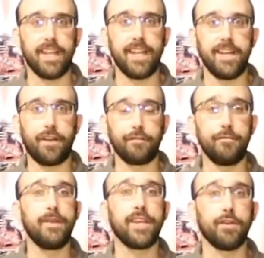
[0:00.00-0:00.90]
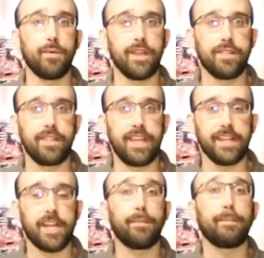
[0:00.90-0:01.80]
and are familiar with the
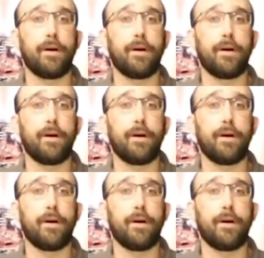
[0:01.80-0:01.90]
atomic